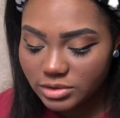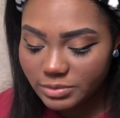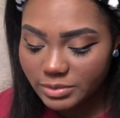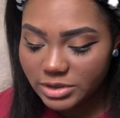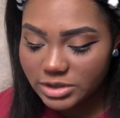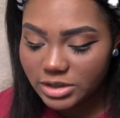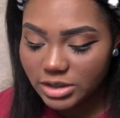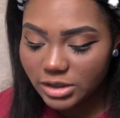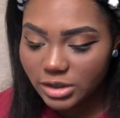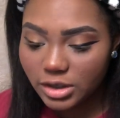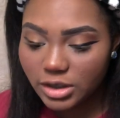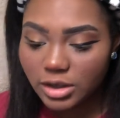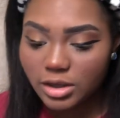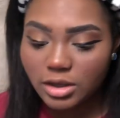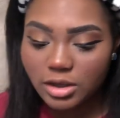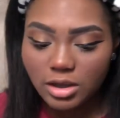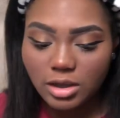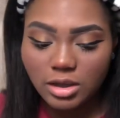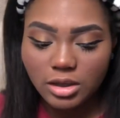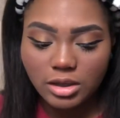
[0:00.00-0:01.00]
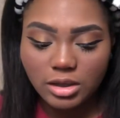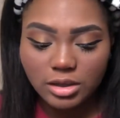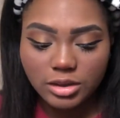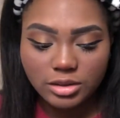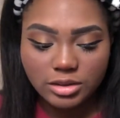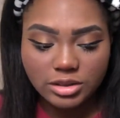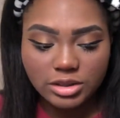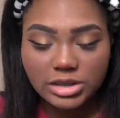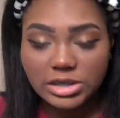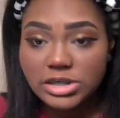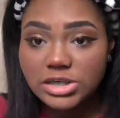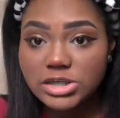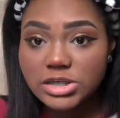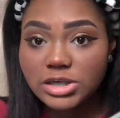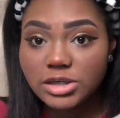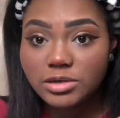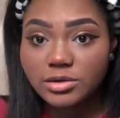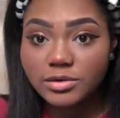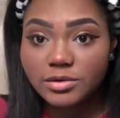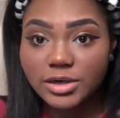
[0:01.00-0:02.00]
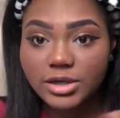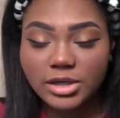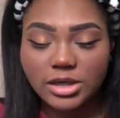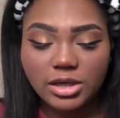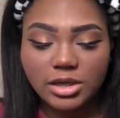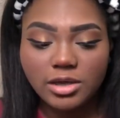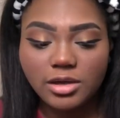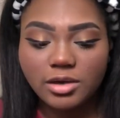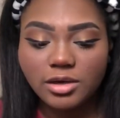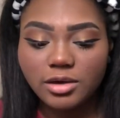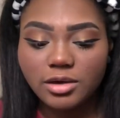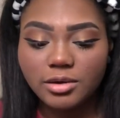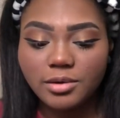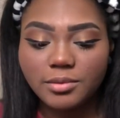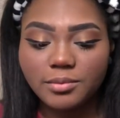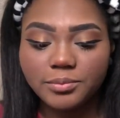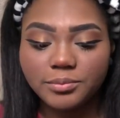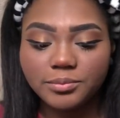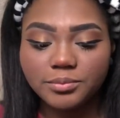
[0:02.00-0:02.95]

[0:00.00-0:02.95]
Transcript: to be taking this shade right here